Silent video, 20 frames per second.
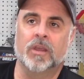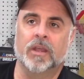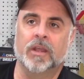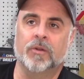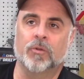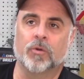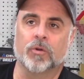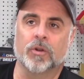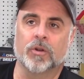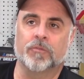
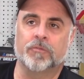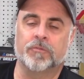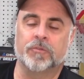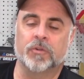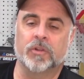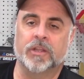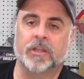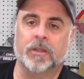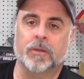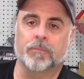in order to
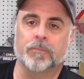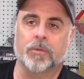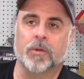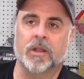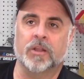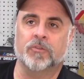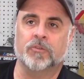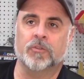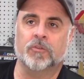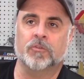fully
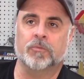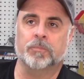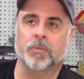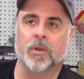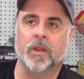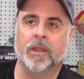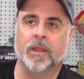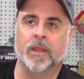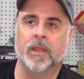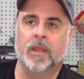compress the
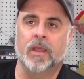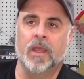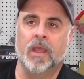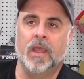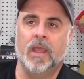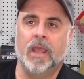spring.